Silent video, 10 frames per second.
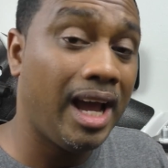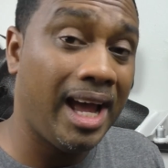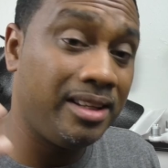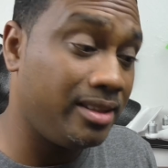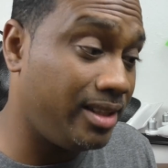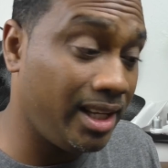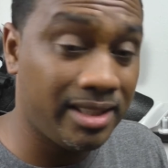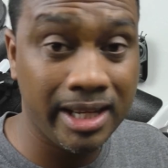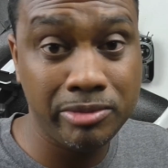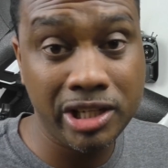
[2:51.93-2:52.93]
And the
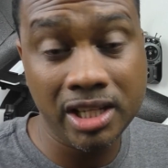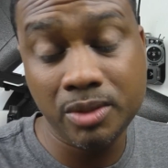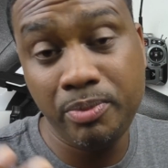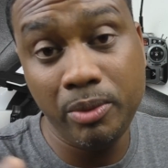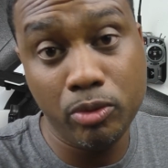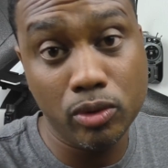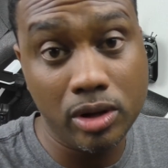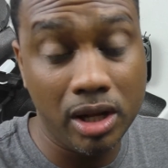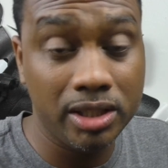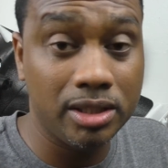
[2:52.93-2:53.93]
daytime shots, people were
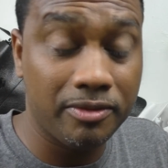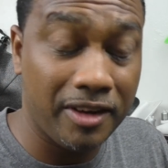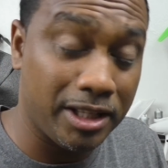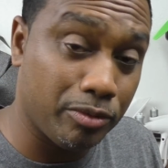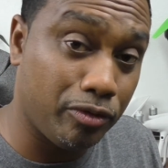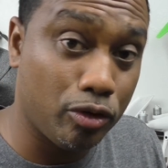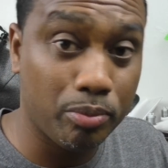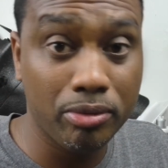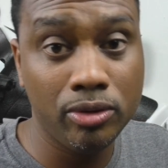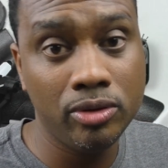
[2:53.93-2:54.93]
calling the Phantom 4
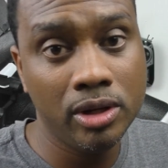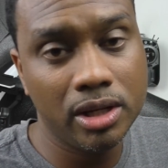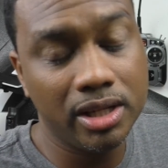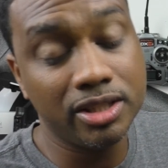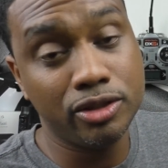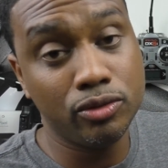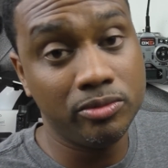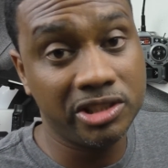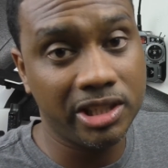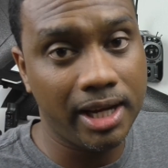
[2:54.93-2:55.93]
Pro a
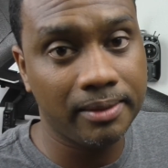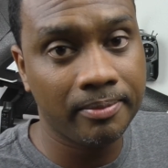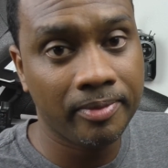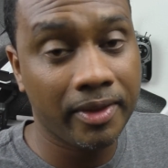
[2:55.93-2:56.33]
zoom shot.